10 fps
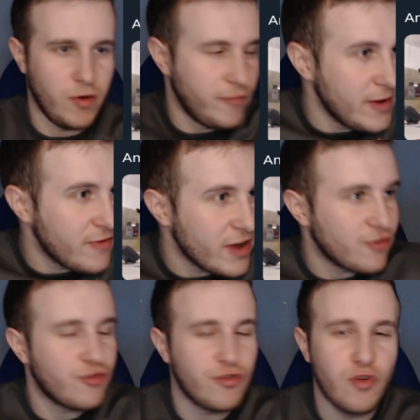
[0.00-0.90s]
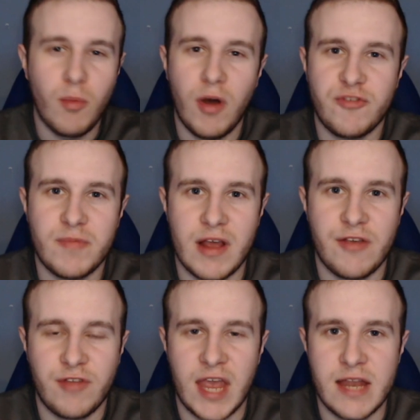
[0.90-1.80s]
we've heard so much about this
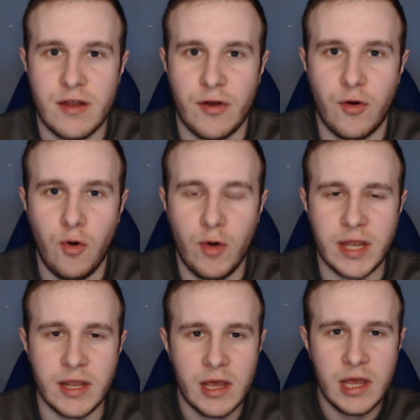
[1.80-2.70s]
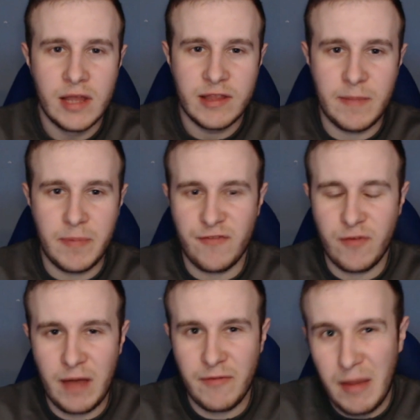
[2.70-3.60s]
10 in a row, and
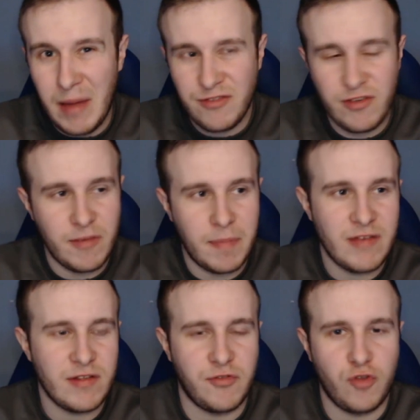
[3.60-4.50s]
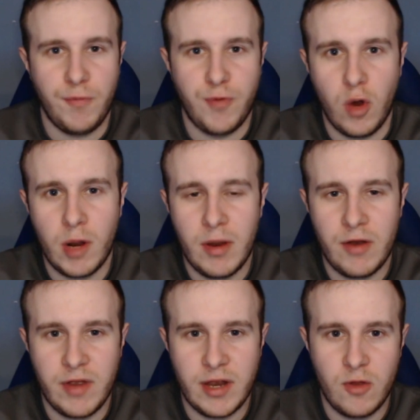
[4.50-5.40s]
I'm actually surprised that they've stopped talking about it
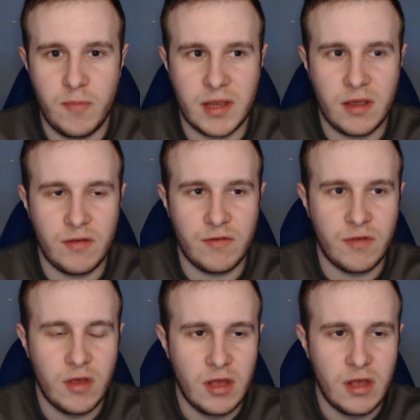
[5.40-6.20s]
right now, because